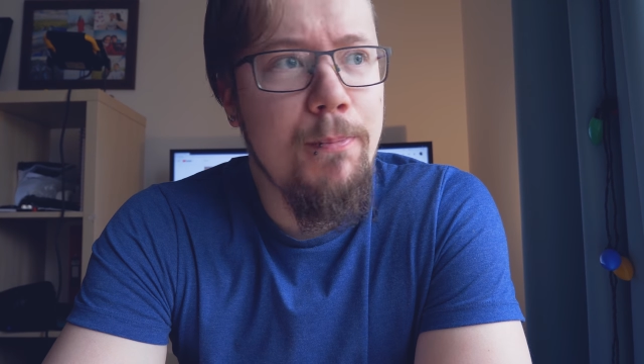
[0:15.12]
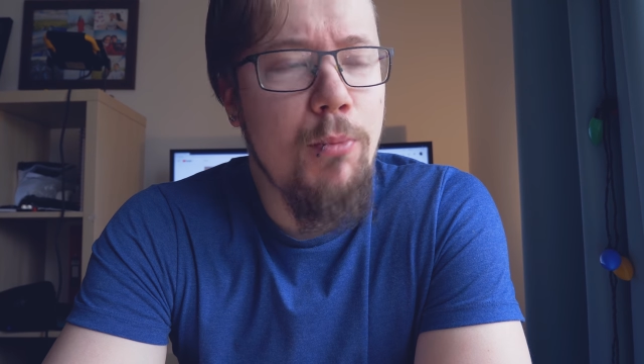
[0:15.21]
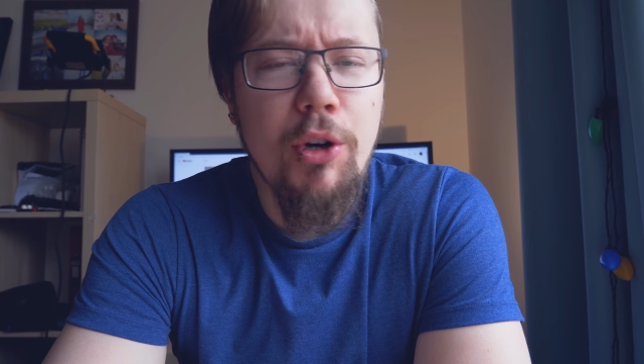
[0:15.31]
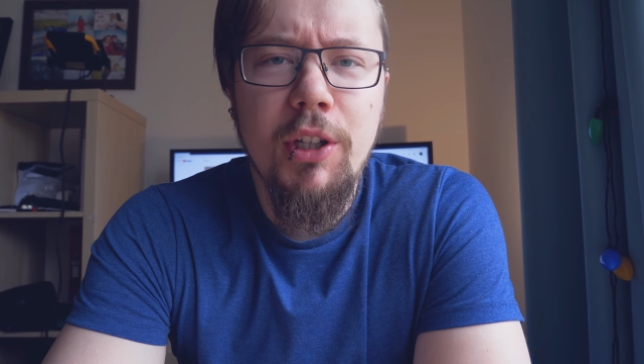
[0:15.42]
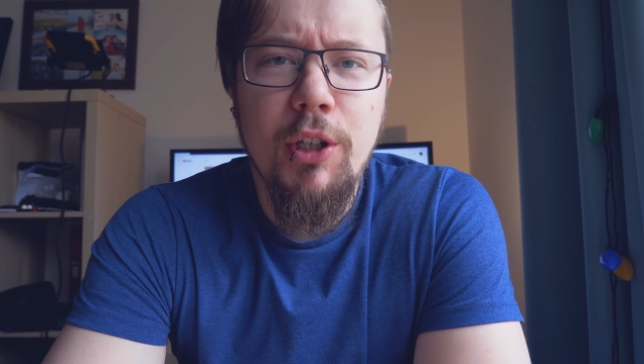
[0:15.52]

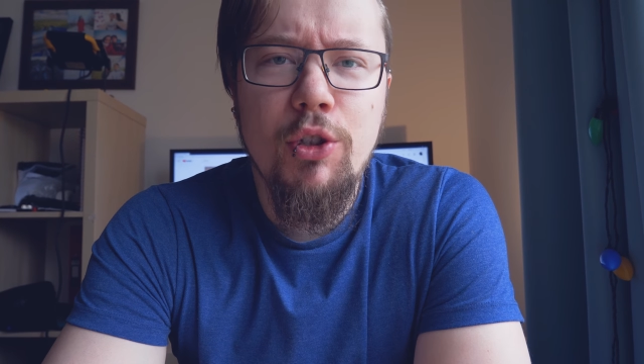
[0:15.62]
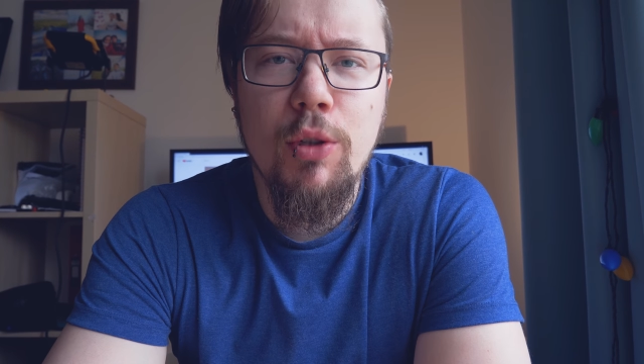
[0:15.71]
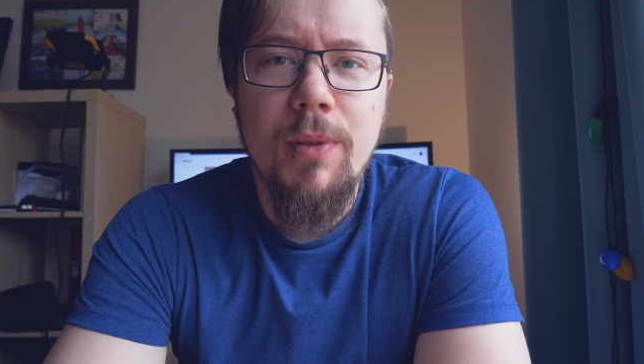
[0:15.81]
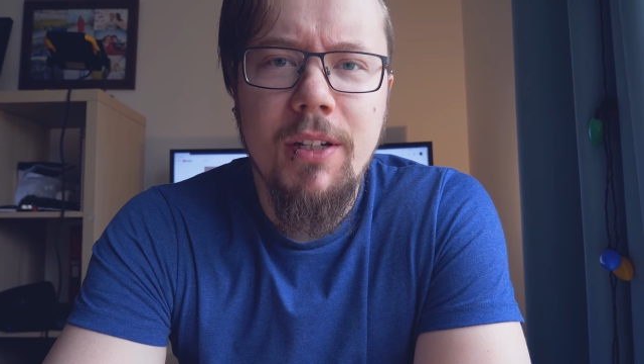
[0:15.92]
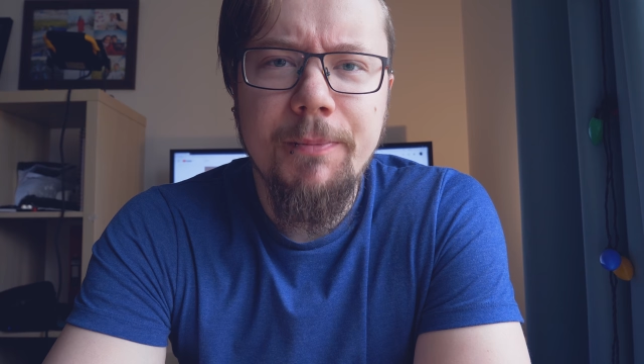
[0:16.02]
Morning,
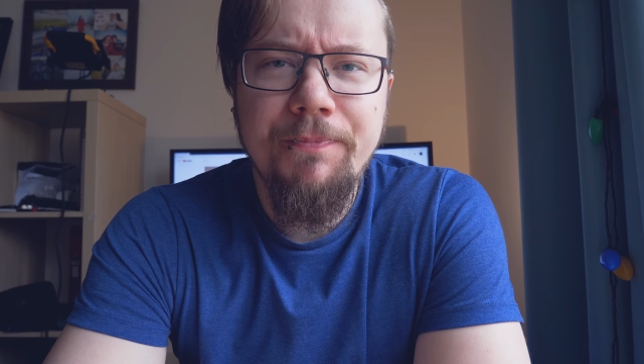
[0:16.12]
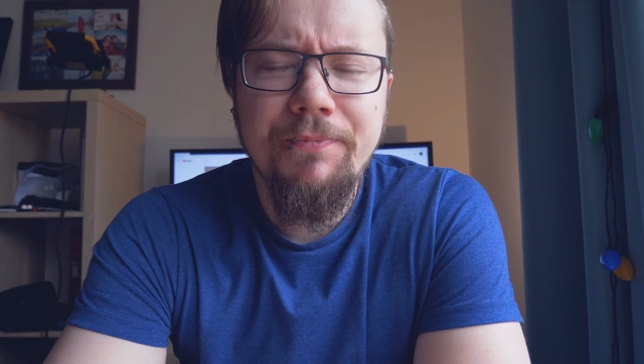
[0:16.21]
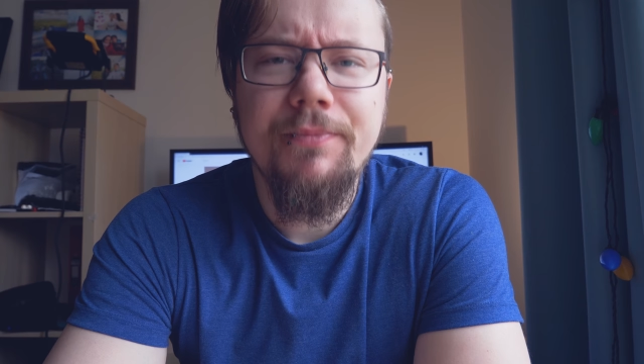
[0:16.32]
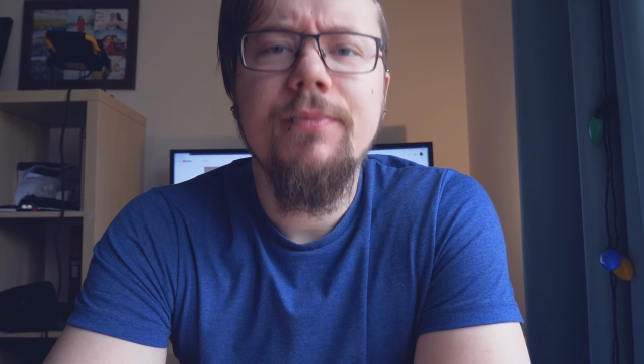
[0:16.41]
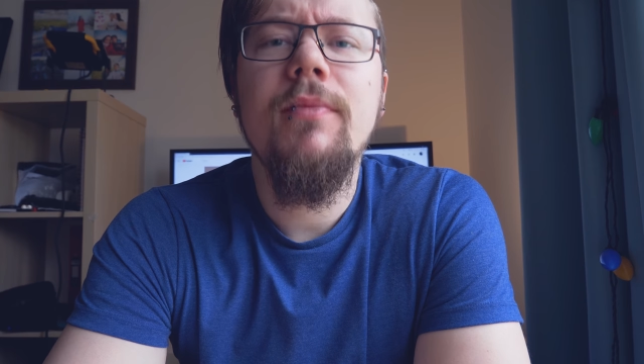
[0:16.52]
YouTube. Done.
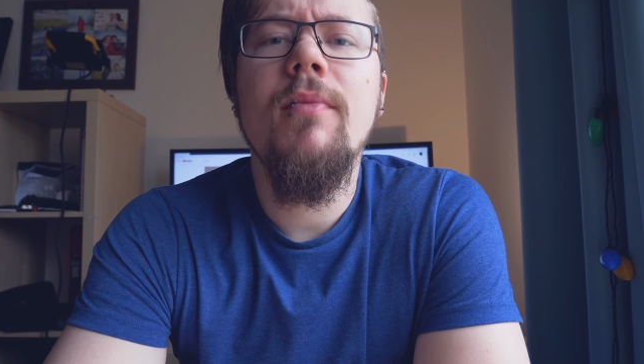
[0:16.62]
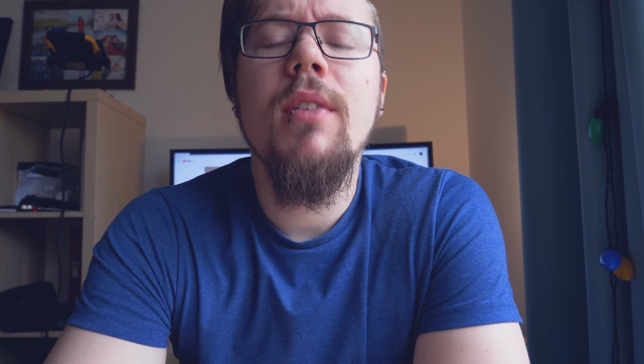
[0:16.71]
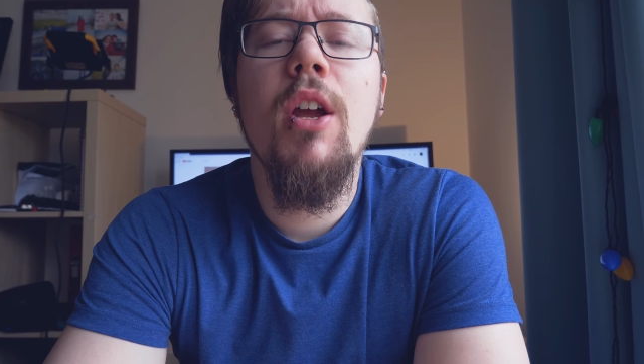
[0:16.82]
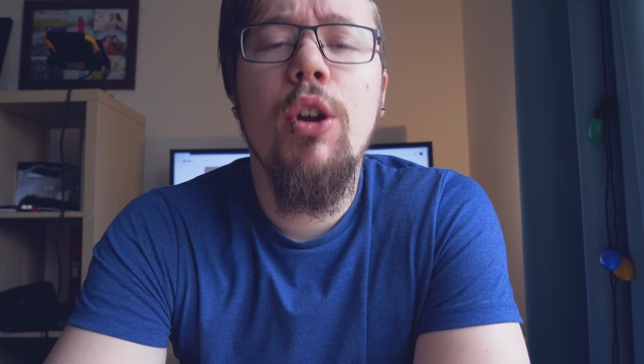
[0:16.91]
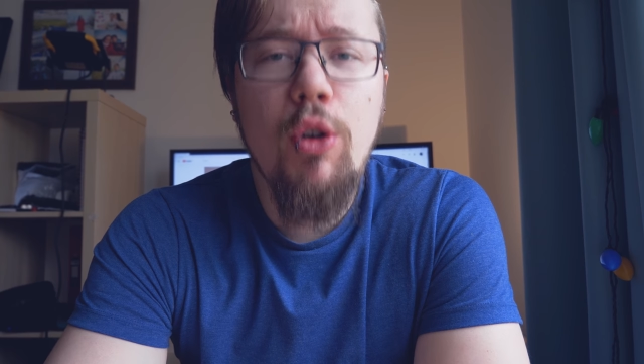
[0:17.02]

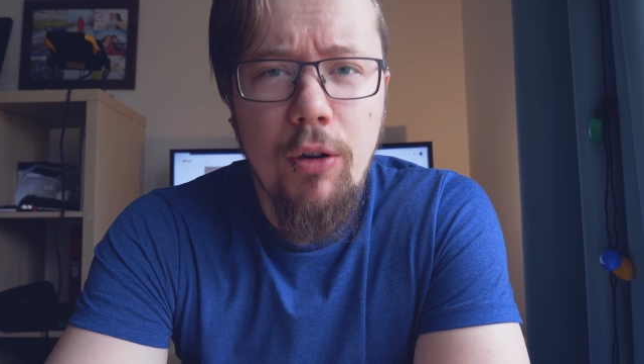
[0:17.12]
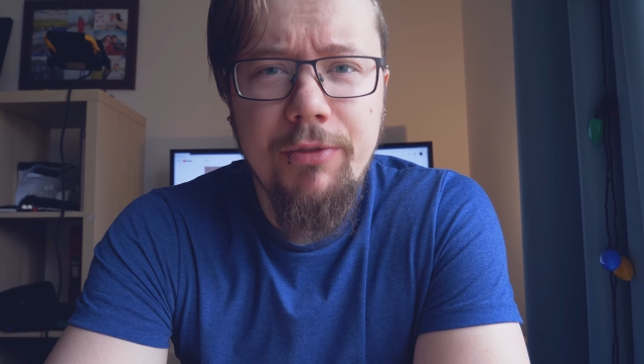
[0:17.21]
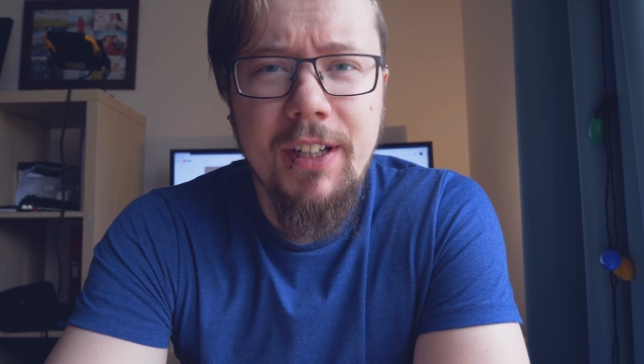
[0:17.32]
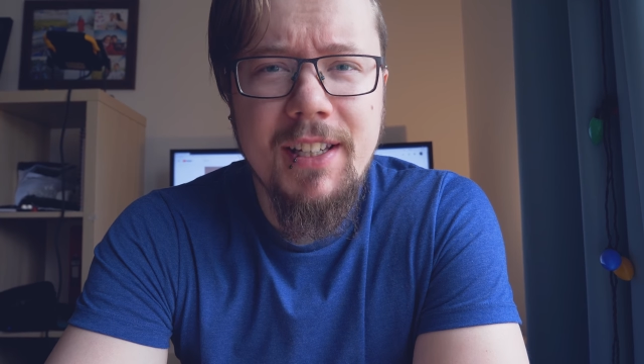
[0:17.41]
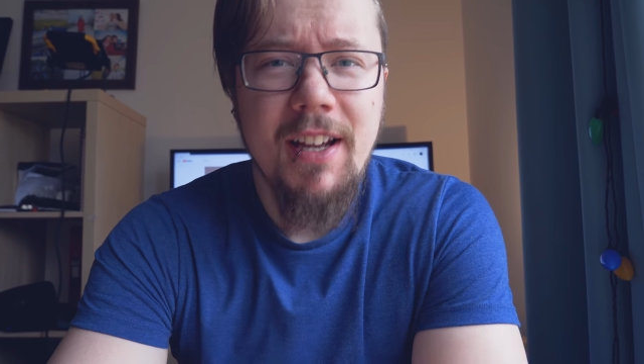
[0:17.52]

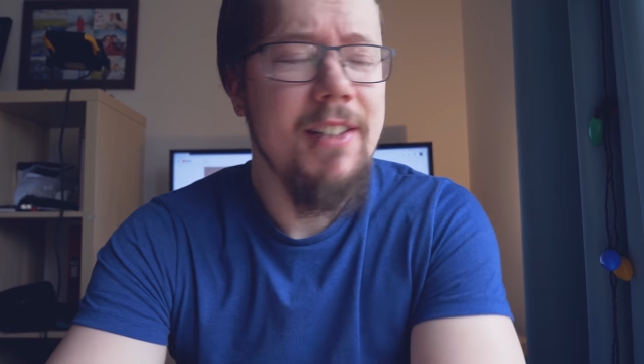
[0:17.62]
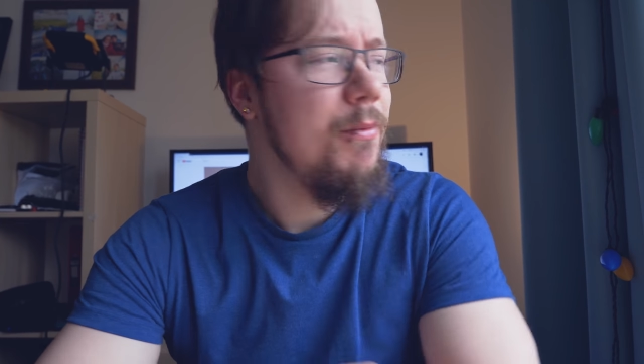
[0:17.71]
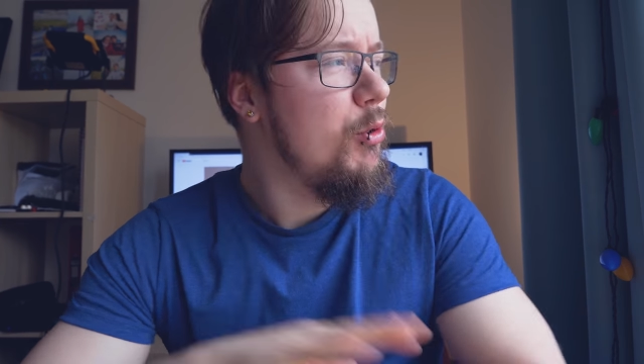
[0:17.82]
Coffee done.